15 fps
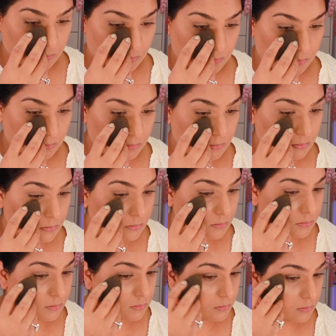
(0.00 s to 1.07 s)
and I'm just
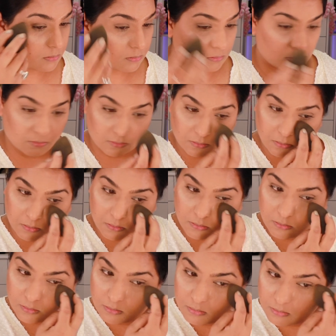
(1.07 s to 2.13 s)
going to
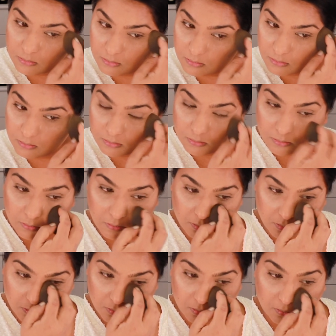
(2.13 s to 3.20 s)
set right under
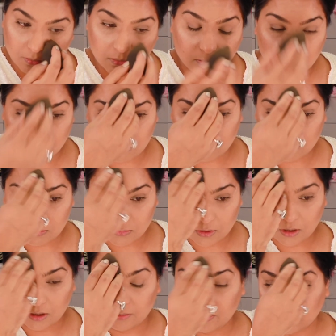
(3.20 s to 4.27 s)
my eyes with that.
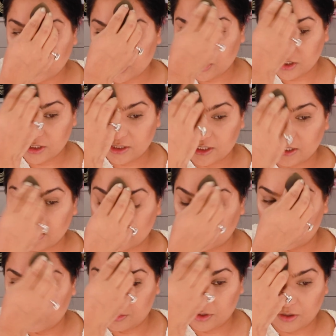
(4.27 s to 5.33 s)
I'm actually going to take a
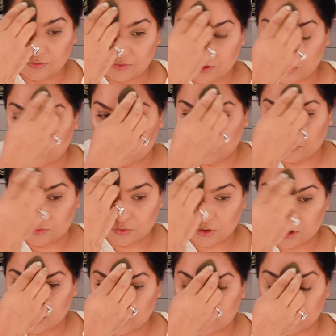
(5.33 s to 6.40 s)
little bit of it on my
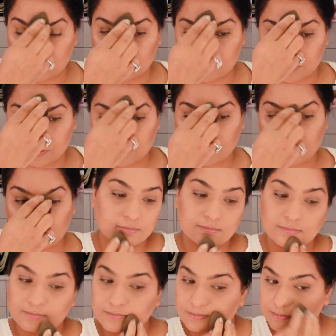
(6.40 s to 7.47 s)
forehead too.
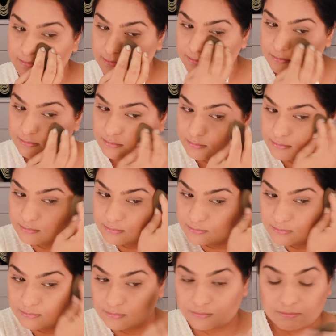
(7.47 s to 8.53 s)
Basically going to take
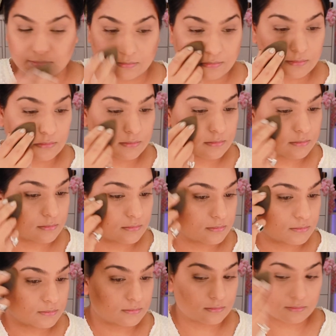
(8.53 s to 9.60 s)
this everywhere. I just
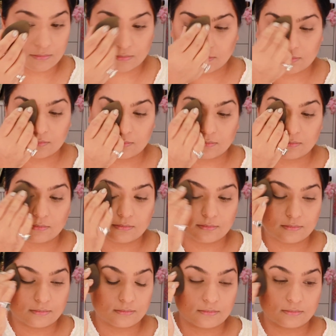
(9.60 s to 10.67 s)
took my concealer
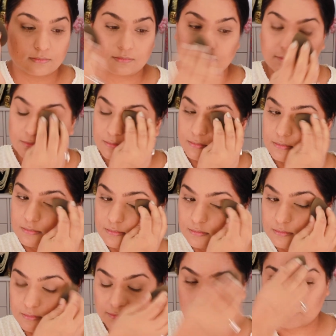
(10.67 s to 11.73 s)
and set my
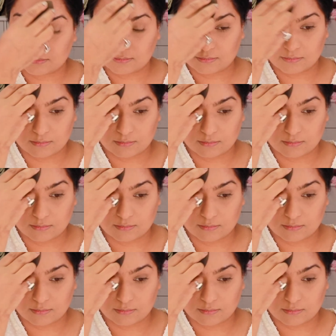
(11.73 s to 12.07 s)
concealer with this.